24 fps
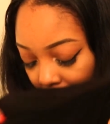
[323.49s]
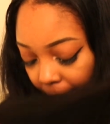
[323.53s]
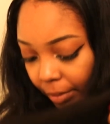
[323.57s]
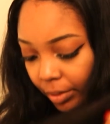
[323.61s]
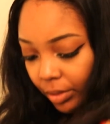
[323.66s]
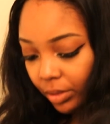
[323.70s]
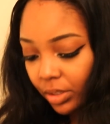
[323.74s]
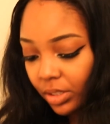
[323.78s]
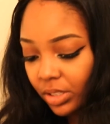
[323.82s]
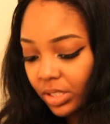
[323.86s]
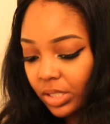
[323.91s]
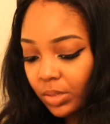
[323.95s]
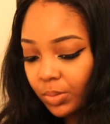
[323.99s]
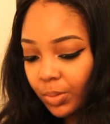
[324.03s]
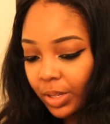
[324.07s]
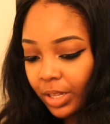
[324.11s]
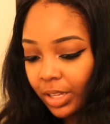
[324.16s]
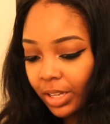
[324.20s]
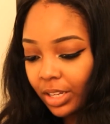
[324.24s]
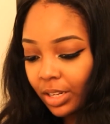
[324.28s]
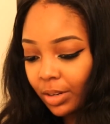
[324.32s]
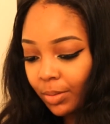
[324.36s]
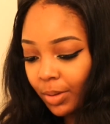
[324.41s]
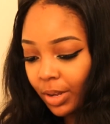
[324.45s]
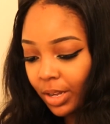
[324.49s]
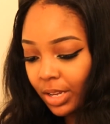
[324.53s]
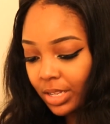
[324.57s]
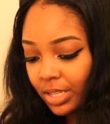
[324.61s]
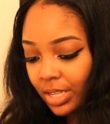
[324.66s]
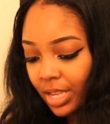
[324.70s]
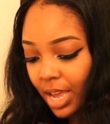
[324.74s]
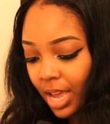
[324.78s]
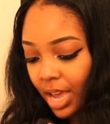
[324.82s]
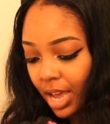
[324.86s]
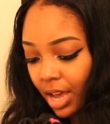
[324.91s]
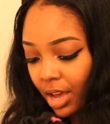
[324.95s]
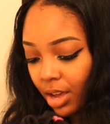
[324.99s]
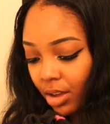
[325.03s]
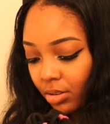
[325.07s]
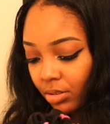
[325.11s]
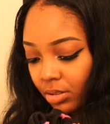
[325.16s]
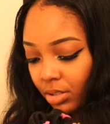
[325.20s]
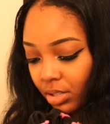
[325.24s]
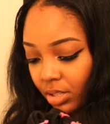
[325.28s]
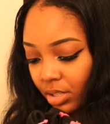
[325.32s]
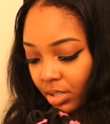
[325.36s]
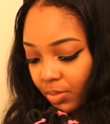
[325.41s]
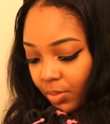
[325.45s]
It doesn't smell like anybody's house.
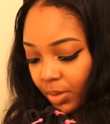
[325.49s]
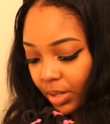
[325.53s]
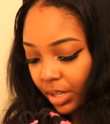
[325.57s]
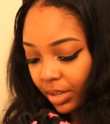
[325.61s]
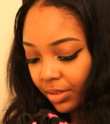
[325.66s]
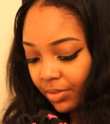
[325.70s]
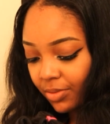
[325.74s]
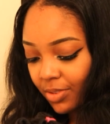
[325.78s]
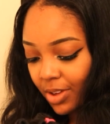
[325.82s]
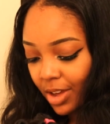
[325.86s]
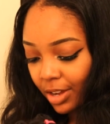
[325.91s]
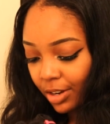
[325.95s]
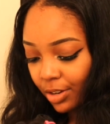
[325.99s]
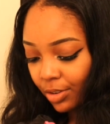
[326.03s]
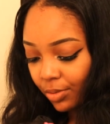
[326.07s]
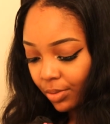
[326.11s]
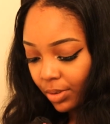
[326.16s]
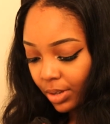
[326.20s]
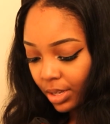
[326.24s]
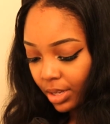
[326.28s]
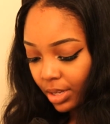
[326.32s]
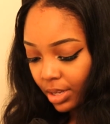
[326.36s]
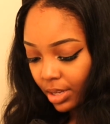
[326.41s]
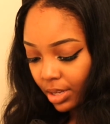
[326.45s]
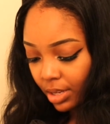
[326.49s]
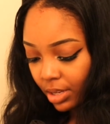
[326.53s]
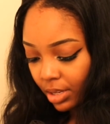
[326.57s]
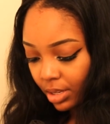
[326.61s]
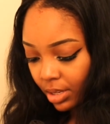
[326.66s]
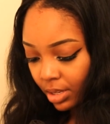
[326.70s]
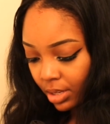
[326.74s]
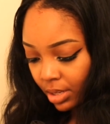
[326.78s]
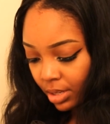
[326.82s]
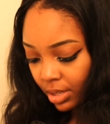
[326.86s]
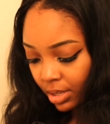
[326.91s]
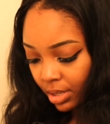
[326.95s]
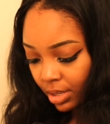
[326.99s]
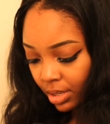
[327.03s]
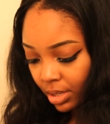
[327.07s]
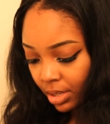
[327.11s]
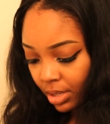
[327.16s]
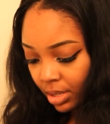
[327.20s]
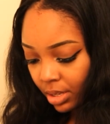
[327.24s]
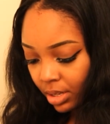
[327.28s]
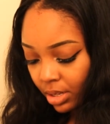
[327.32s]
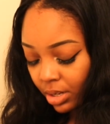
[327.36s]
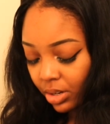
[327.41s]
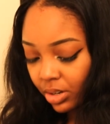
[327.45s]
Doesn't smell like factory.
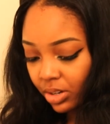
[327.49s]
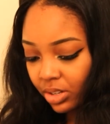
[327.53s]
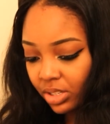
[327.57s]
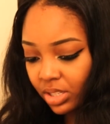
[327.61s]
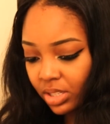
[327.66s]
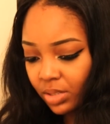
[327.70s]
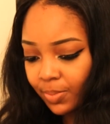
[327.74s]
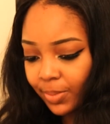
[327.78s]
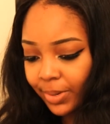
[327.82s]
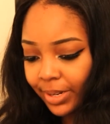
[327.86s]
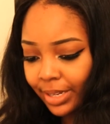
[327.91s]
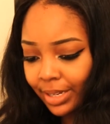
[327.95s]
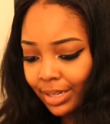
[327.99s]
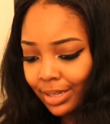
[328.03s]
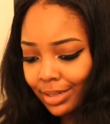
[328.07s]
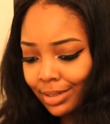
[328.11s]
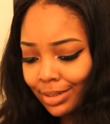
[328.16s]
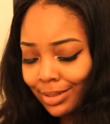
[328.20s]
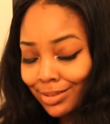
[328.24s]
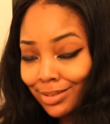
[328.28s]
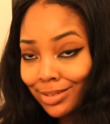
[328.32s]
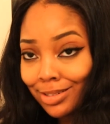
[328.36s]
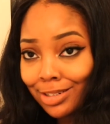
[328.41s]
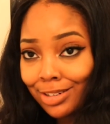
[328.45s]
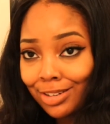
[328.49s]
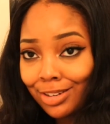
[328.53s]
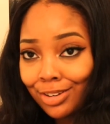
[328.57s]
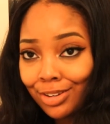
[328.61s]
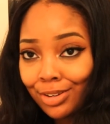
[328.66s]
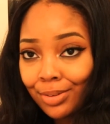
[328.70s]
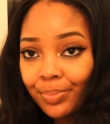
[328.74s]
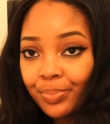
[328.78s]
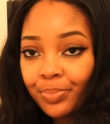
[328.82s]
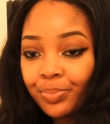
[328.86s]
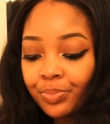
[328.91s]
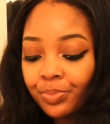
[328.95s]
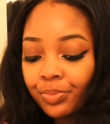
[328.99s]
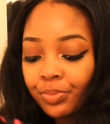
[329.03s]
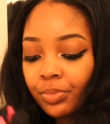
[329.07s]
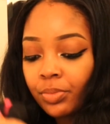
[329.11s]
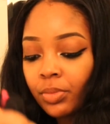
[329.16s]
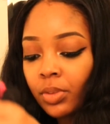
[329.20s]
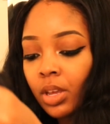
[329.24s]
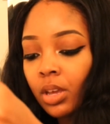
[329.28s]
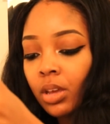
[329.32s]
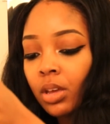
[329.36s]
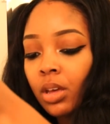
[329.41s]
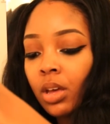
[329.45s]
Doesn't smell like conditioner.
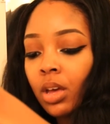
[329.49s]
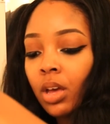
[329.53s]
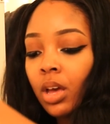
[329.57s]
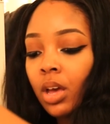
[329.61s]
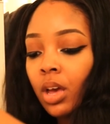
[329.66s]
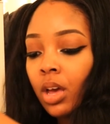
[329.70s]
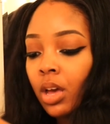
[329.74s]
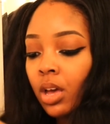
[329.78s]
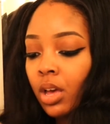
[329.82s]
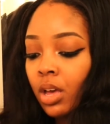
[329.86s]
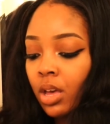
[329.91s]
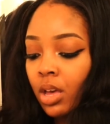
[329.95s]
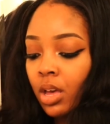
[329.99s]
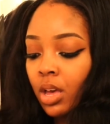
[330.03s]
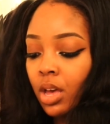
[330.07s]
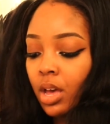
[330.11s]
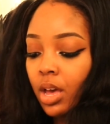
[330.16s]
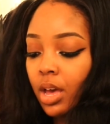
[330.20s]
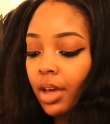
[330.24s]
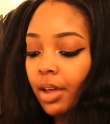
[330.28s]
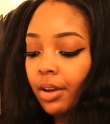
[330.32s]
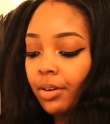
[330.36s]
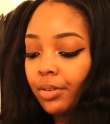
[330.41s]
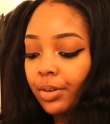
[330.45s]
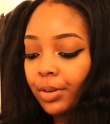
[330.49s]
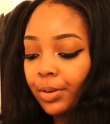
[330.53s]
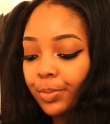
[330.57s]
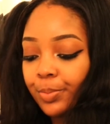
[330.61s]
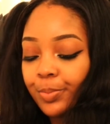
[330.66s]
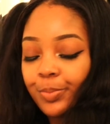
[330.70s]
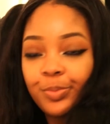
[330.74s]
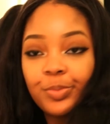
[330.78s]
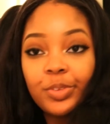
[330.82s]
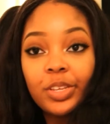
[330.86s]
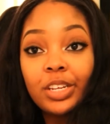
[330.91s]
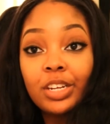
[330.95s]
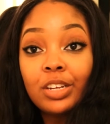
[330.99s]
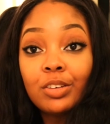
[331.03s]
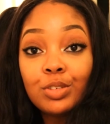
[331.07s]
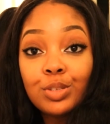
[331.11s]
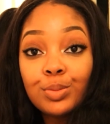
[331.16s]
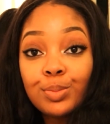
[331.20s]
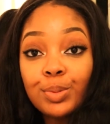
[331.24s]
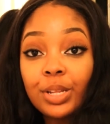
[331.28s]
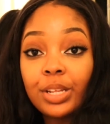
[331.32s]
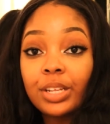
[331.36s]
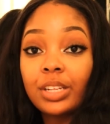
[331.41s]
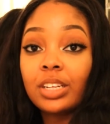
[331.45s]
I don't know. It don't
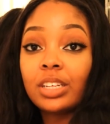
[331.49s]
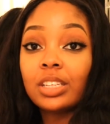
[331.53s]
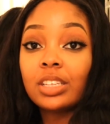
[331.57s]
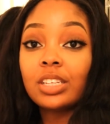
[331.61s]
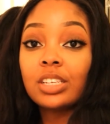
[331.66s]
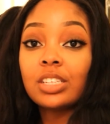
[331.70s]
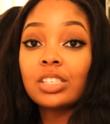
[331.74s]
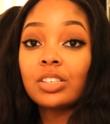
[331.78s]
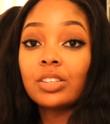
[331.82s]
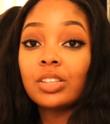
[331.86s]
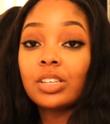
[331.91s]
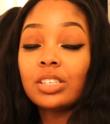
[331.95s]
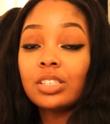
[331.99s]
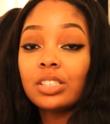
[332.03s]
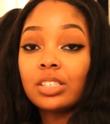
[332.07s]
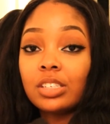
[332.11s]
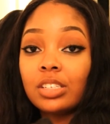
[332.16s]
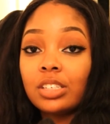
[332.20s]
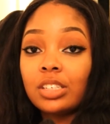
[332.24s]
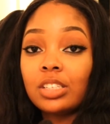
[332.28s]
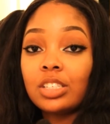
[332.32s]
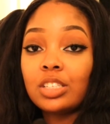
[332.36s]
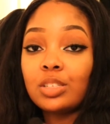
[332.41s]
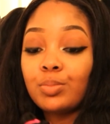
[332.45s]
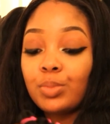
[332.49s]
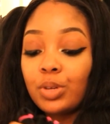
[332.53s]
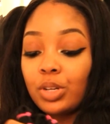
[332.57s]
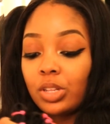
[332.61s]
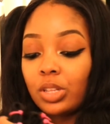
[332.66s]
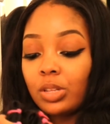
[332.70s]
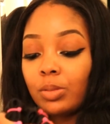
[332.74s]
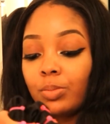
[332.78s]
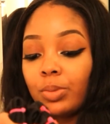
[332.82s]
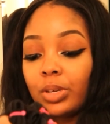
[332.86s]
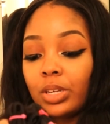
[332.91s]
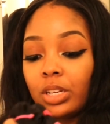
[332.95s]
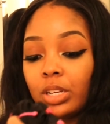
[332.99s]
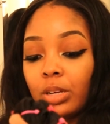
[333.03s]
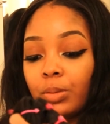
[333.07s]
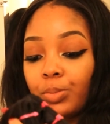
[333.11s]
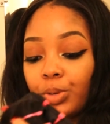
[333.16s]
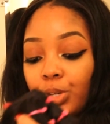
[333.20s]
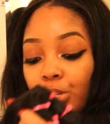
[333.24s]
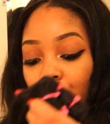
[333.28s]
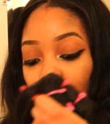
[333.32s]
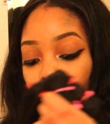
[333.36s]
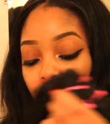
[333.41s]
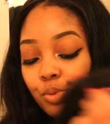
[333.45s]
smell like nothing, so that's good. It's better than being up
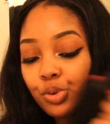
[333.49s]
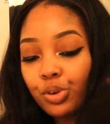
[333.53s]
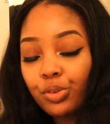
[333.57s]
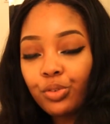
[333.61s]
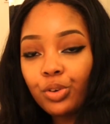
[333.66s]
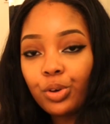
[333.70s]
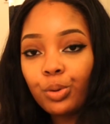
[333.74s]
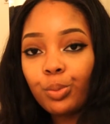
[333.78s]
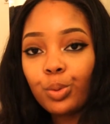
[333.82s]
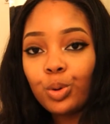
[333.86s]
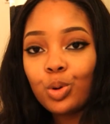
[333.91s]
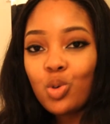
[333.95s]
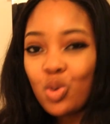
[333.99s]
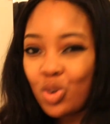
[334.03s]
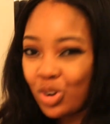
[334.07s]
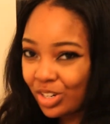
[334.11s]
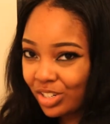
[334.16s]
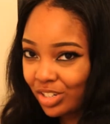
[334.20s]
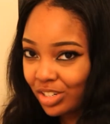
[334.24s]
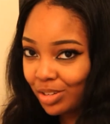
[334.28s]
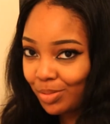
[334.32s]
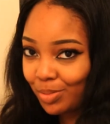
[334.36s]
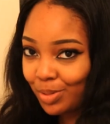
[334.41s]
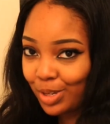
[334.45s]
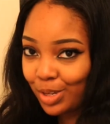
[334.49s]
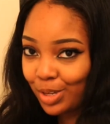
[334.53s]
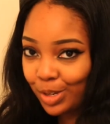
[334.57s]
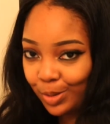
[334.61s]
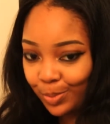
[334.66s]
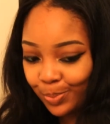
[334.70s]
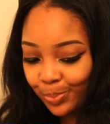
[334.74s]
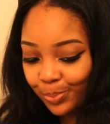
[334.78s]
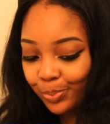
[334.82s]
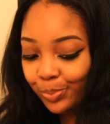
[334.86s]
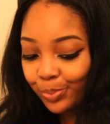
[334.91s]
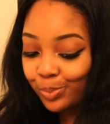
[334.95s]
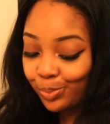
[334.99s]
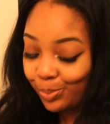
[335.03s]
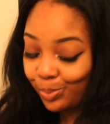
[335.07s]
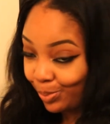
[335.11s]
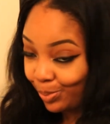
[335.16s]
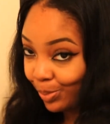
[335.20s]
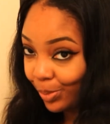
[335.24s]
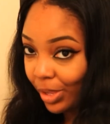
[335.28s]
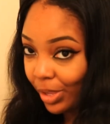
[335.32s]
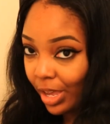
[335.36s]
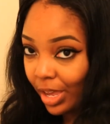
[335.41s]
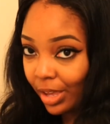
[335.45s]
under your boyfriend with corn chip hair.
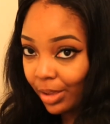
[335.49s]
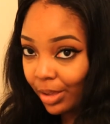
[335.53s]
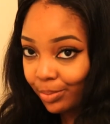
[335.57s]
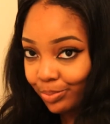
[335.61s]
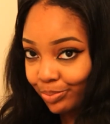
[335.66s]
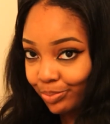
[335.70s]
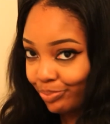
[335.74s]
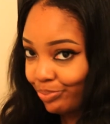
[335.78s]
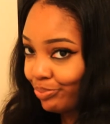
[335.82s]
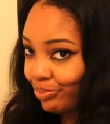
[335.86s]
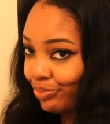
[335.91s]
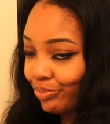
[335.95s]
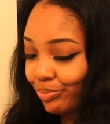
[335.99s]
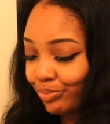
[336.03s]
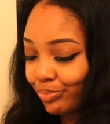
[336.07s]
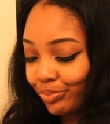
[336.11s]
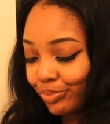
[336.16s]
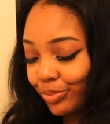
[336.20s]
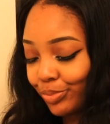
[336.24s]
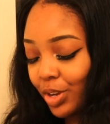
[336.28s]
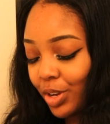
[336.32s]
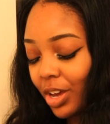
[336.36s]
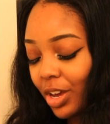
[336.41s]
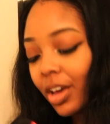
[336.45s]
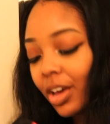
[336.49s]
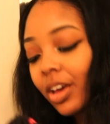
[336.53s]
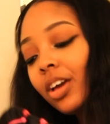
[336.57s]
Okay? Okay.